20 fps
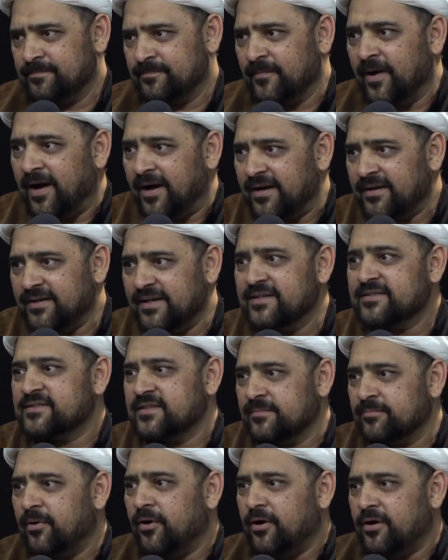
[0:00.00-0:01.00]
Right? It's
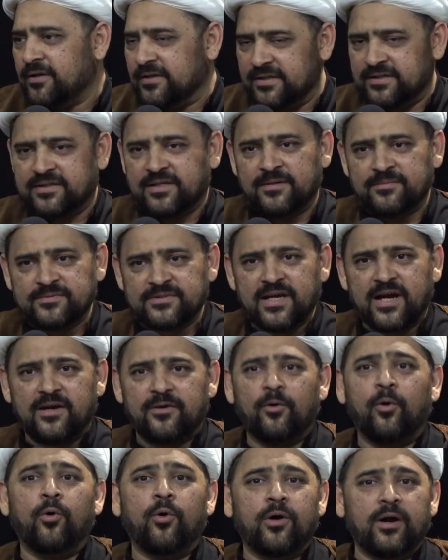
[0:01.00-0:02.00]
a ball. It comes out.
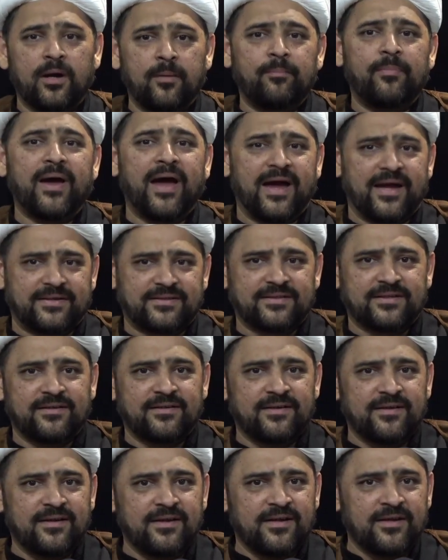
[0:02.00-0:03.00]
Or a bat.
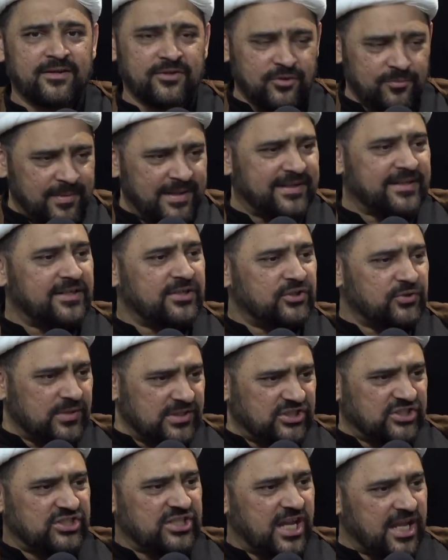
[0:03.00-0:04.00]
You make it into a
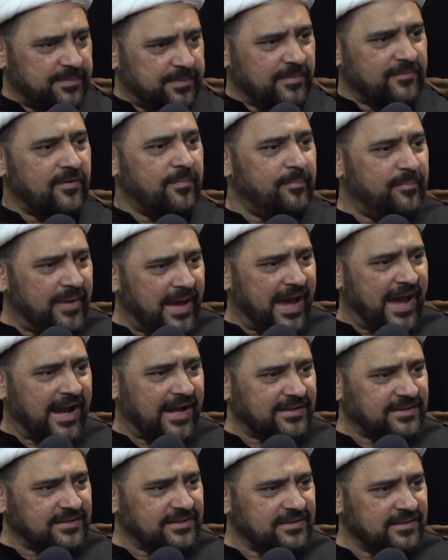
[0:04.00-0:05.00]
shape of a
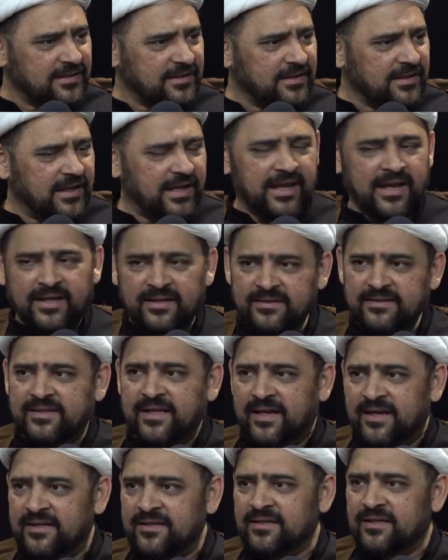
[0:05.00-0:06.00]
bat, and
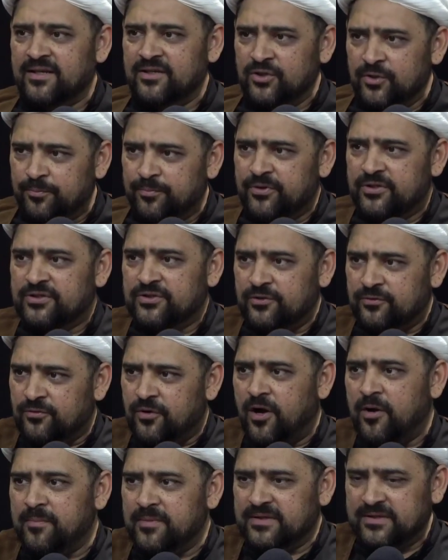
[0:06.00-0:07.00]
then you put the
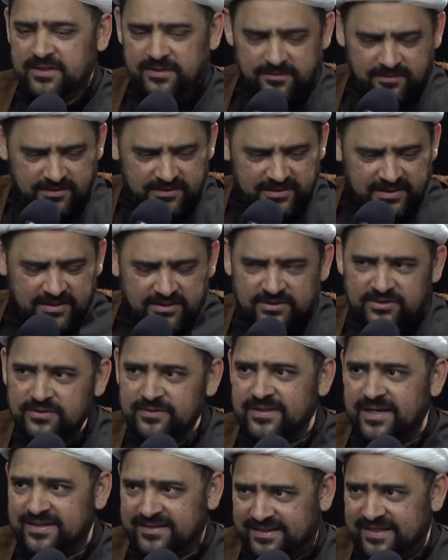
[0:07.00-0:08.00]
raw material into
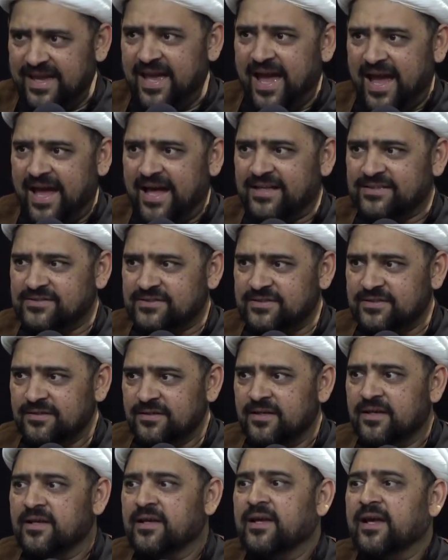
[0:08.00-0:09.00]
that cast,
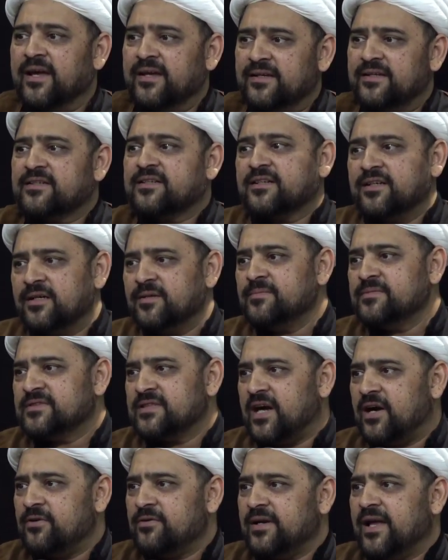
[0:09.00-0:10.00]
and it comes
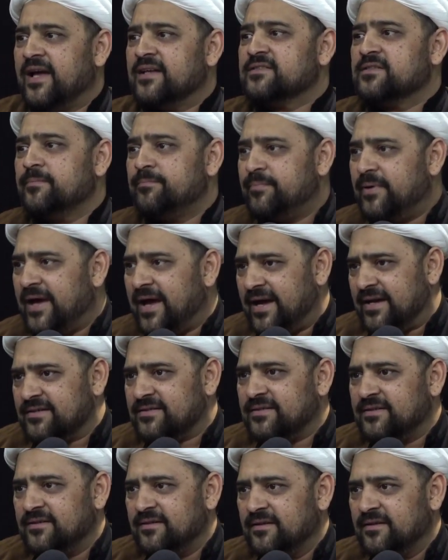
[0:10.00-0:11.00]
out as a bat.